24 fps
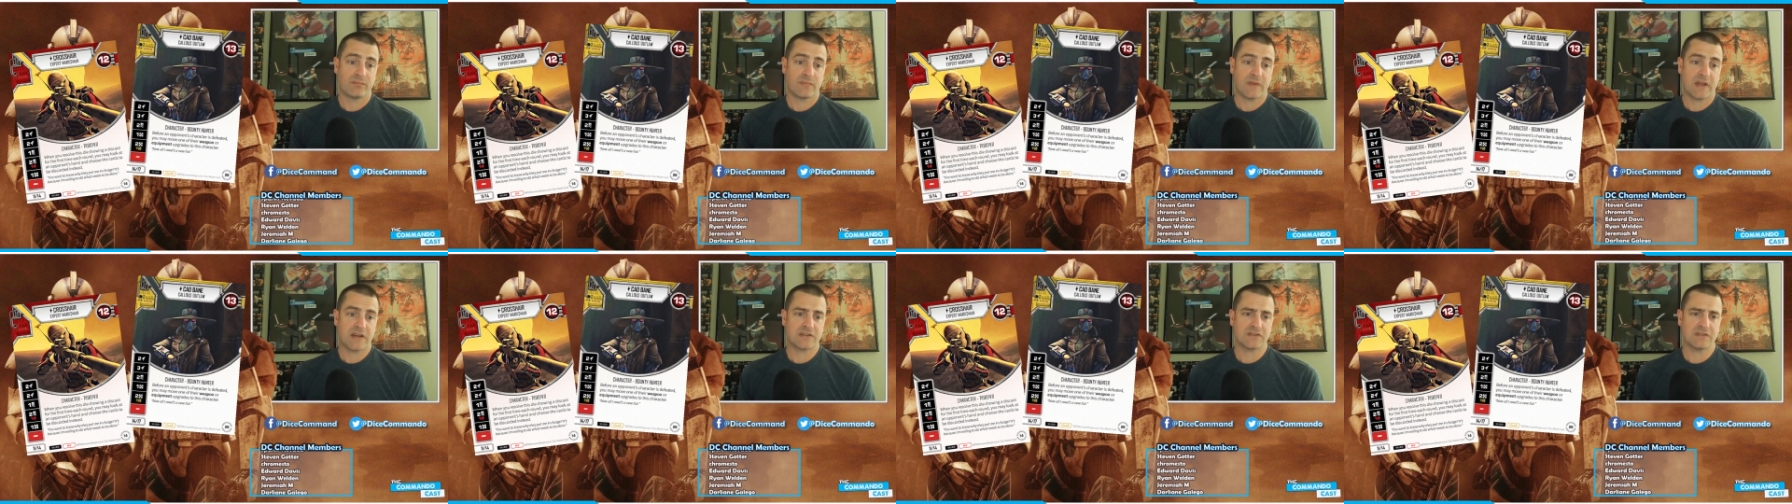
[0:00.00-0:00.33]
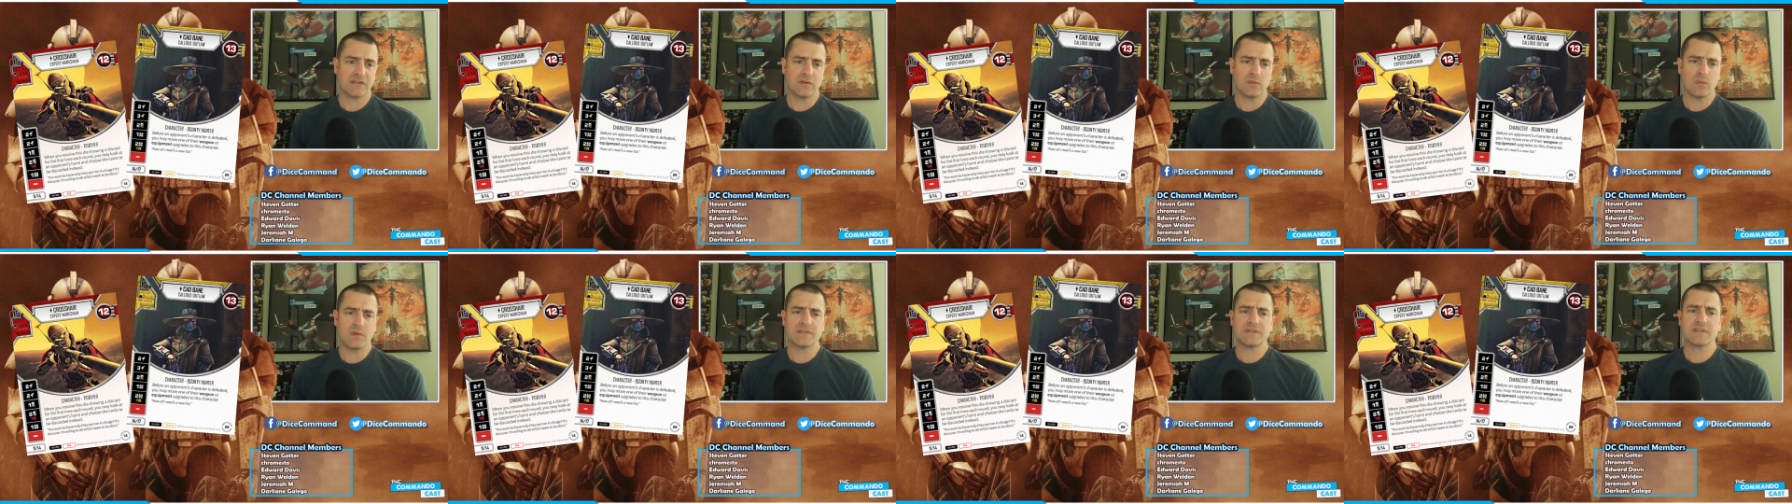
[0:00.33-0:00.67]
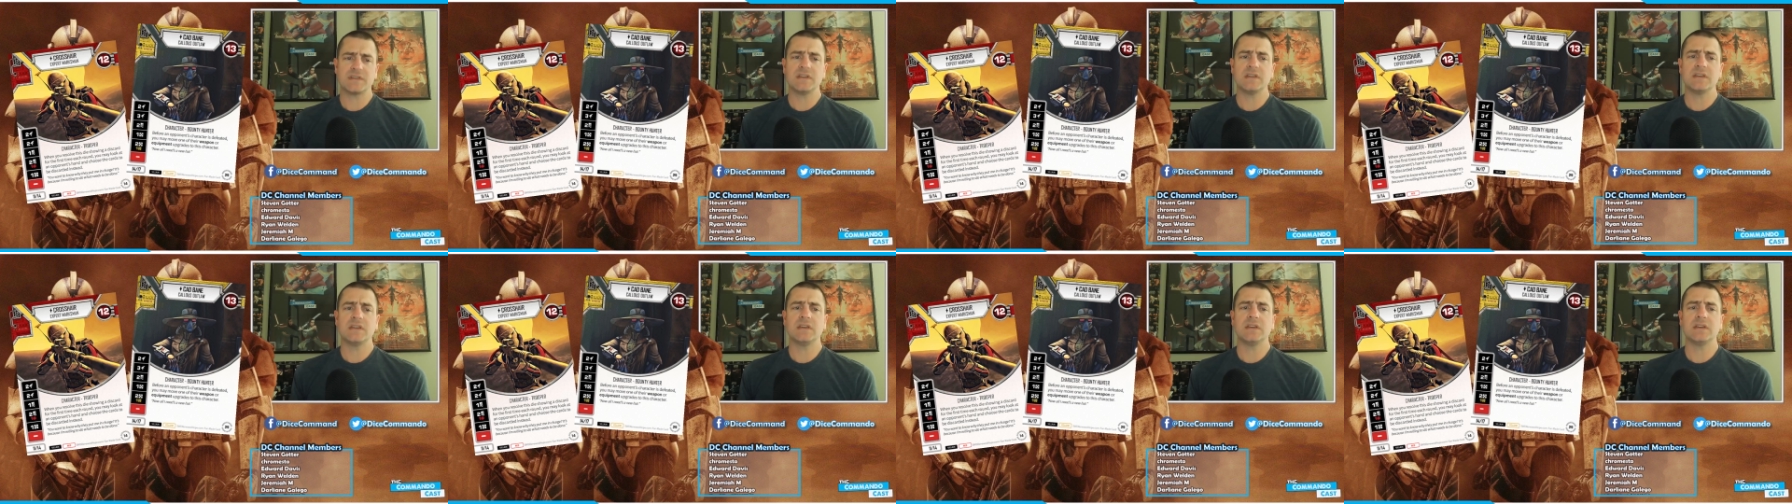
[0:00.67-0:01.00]
Actually, was
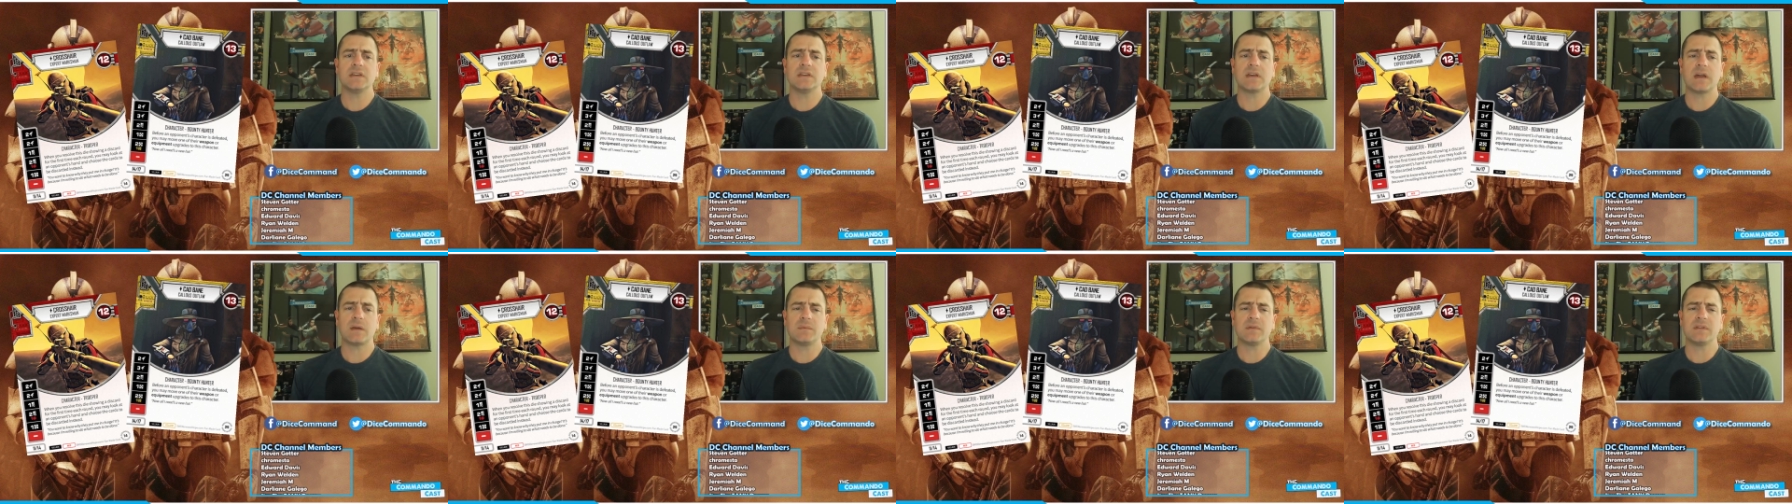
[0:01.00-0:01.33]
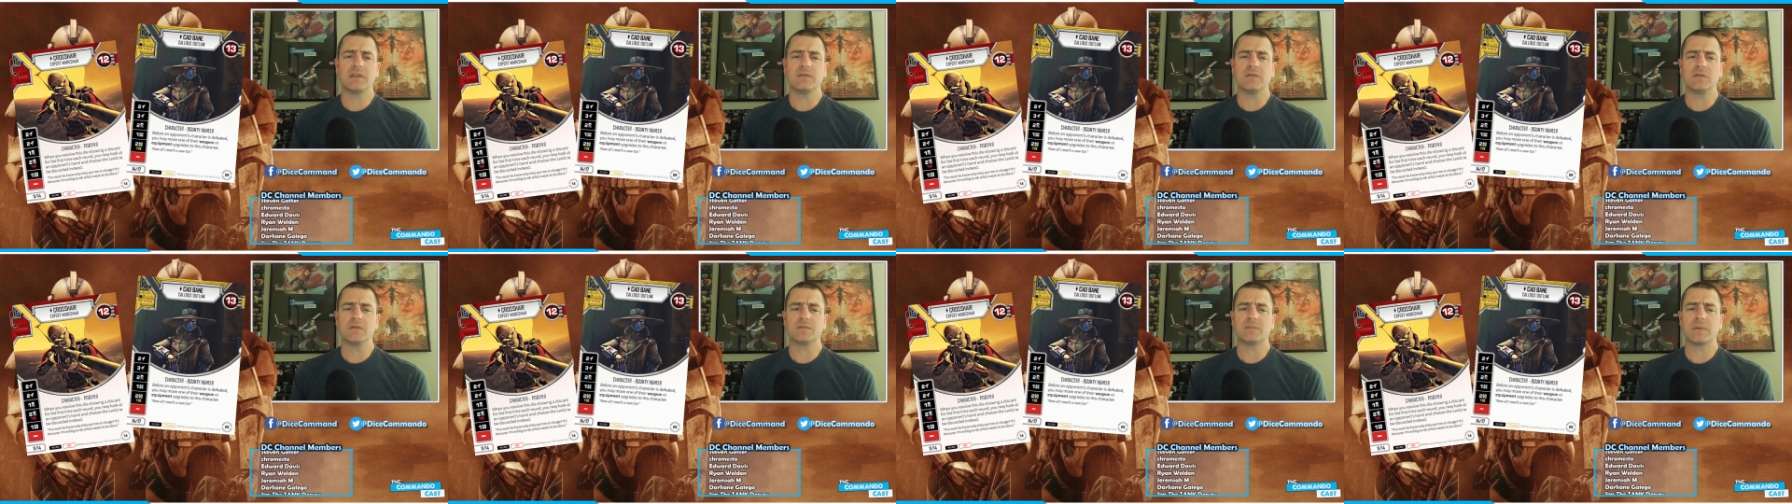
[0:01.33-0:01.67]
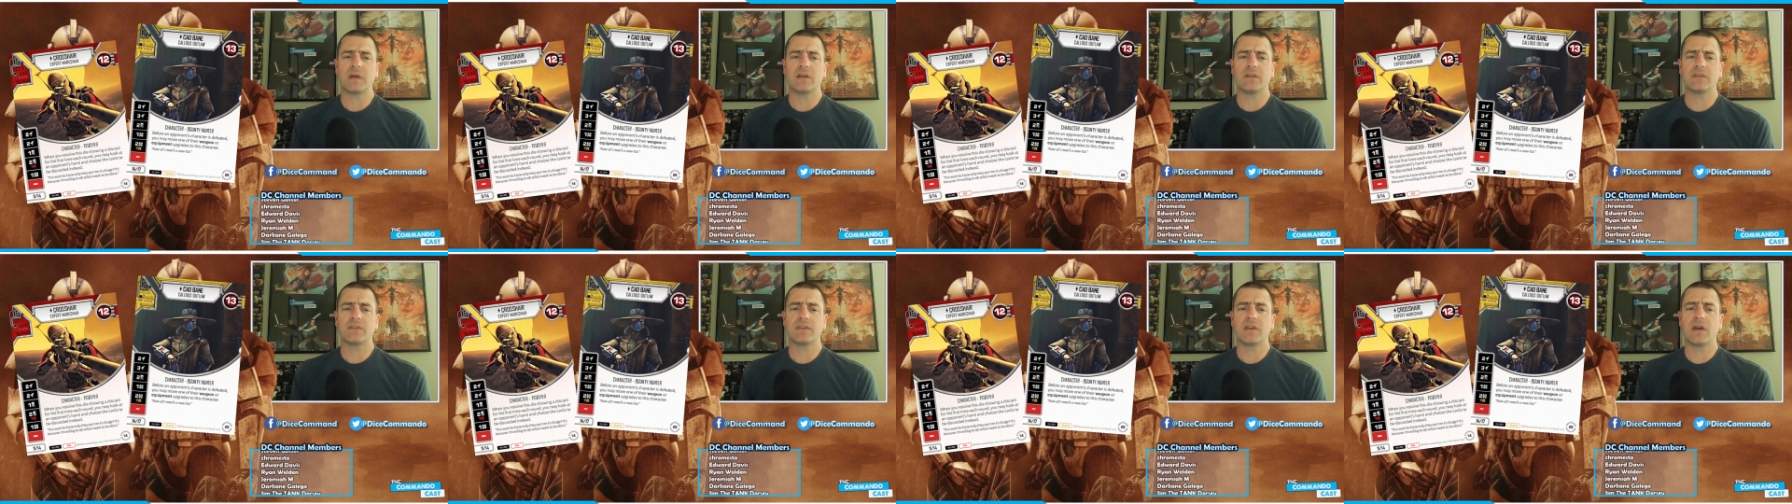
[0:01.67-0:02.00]
he? I believe he was
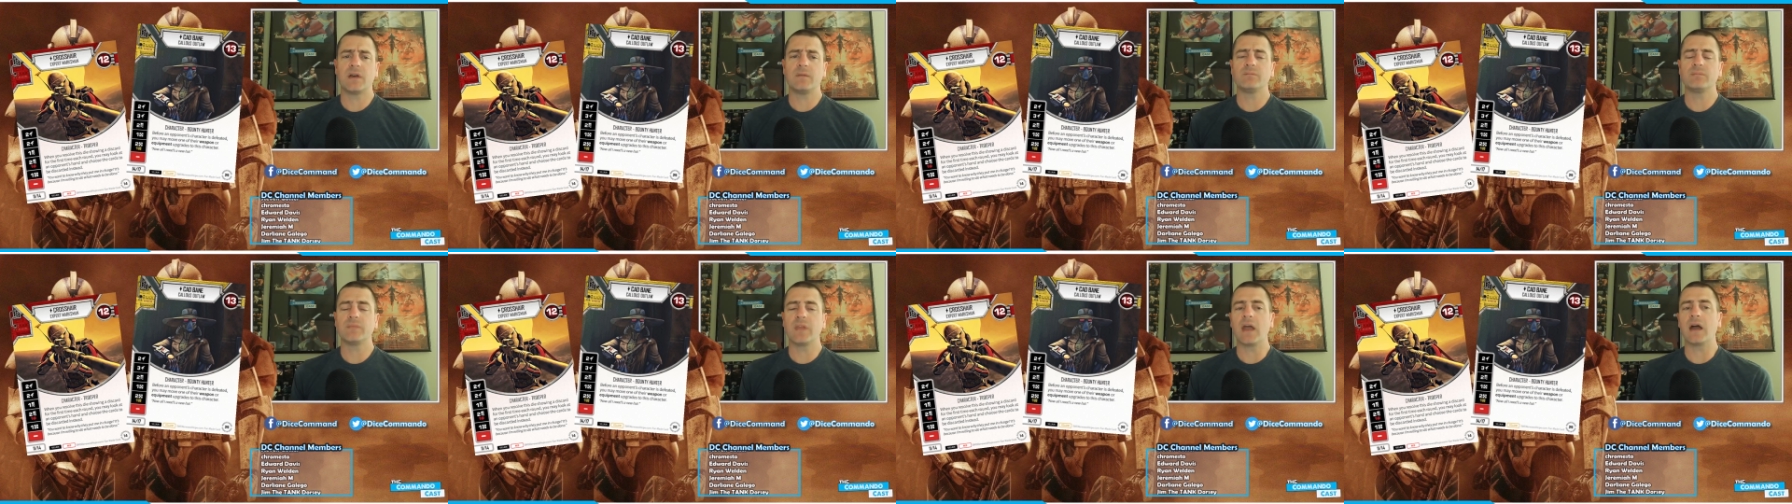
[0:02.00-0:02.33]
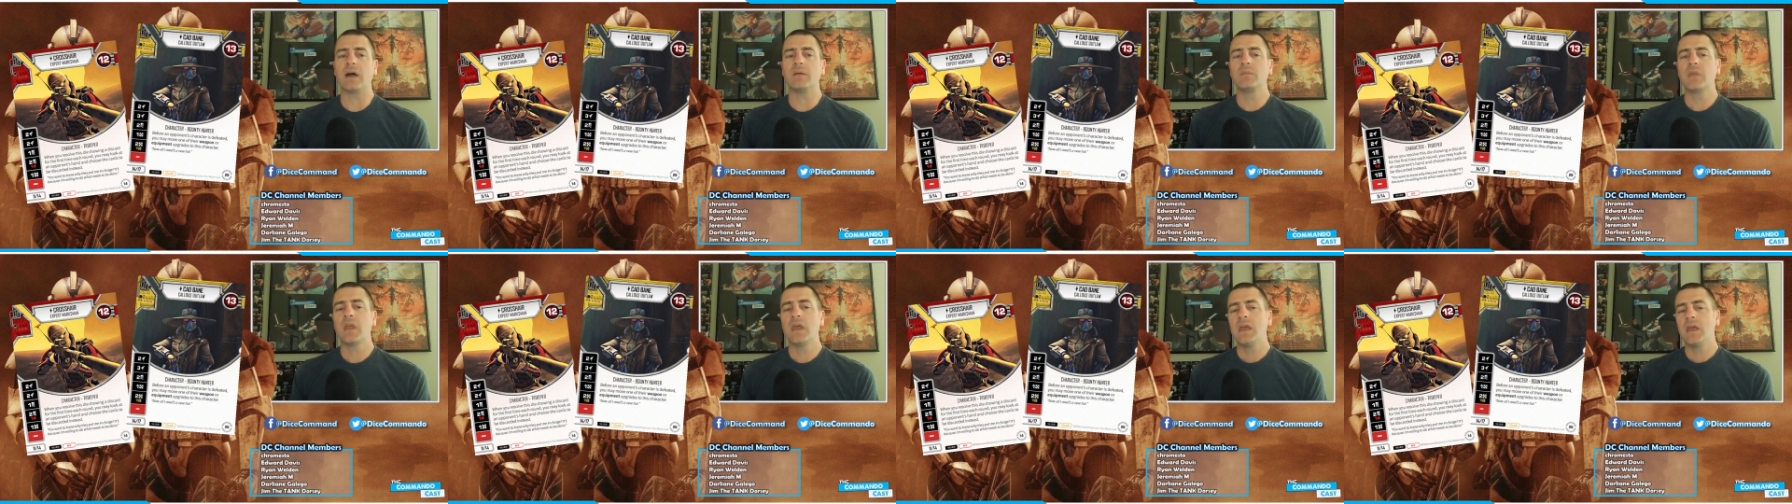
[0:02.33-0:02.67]
balanced down. Yeah.